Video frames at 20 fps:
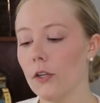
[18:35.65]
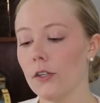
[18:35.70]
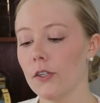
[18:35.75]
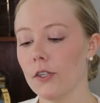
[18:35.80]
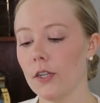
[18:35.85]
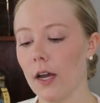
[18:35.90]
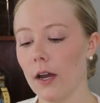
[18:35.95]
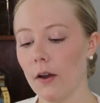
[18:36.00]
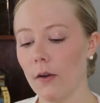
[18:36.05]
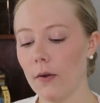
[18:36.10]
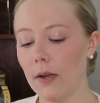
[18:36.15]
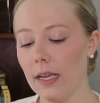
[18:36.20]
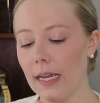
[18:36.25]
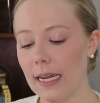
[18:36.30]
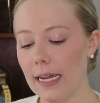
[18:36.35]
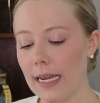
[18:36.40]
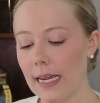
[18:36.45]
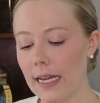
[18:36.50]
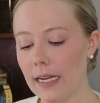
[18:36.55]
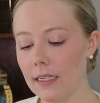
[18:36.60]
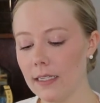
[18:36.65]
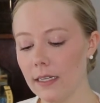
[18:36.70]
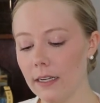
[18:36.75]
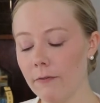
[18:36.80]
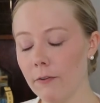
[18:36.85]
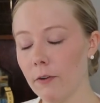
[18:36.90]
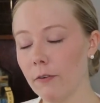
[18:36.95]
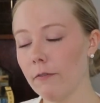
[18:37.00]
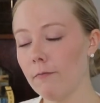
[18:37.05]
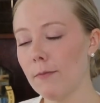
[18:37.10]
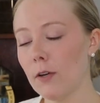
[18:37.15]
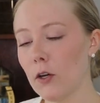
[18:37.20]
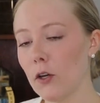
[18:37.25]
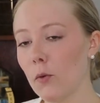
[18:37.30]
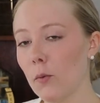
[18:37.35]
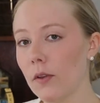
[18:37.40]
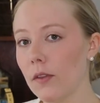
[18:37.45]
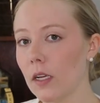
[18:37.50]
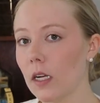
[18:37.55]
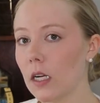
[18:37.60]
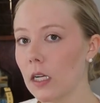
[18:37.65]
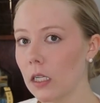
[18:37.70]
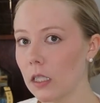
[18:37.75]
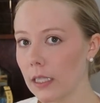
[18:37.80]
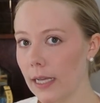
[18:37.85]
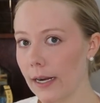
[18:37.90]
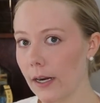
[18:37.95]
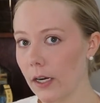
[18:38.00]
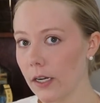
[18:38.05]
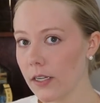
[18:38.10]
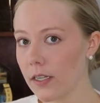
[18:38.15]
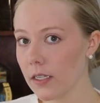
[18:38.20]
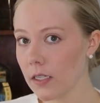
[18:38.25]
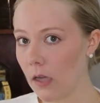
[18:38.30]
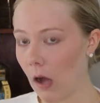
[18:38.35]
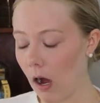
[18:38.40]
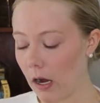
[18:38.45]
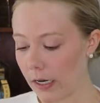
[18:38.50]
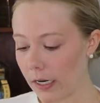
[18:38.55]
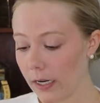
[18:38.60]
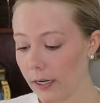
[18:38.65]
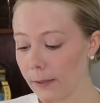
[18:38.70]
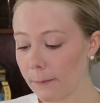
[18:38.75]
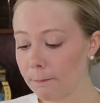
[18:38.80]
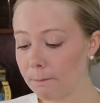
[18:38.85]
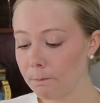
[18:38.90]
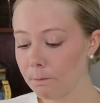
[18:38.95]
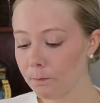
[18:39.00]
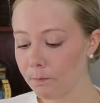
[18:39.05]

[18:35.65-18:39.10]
So if you're familiar with the Clarisonic,